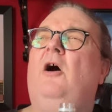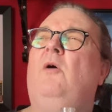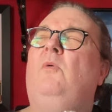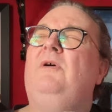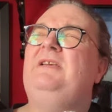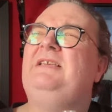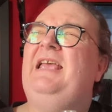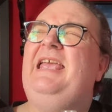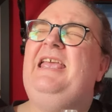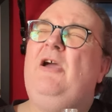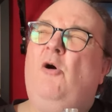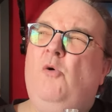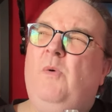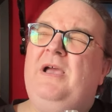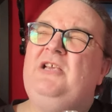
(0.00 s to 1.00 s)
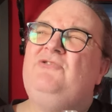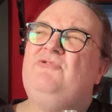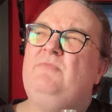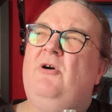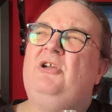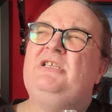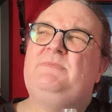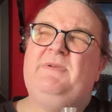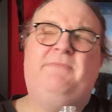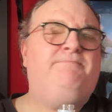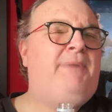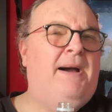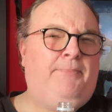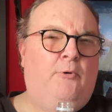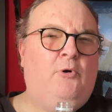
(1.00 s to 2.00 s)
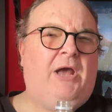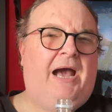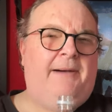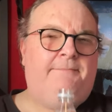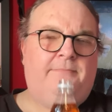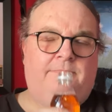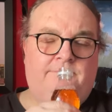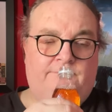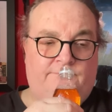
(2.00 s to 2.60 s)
Well, it always reminds me of bubble gum.